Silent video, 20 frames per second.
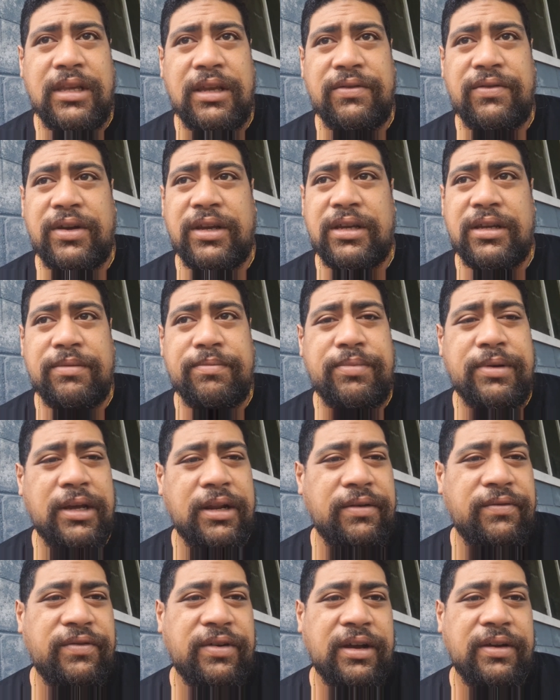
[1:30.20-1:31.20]
if I can
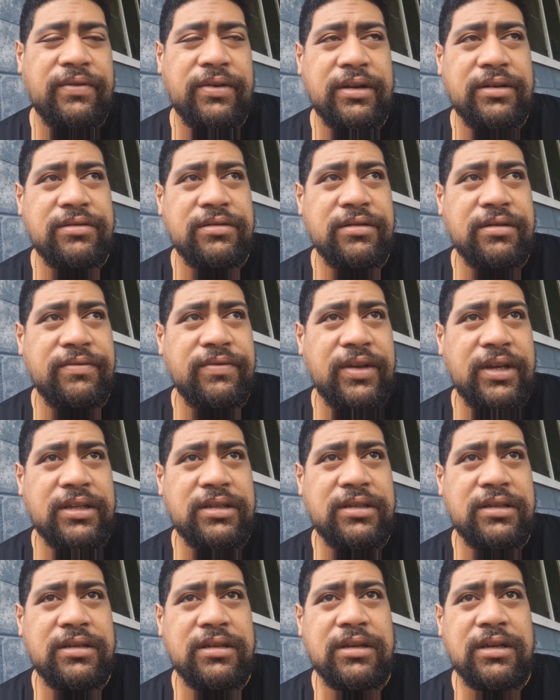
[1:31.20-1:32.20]
plant 500 of
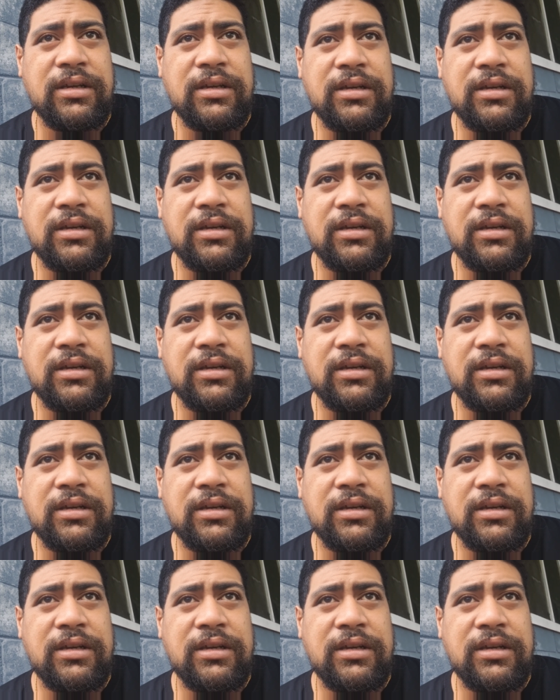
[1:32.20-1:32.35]
that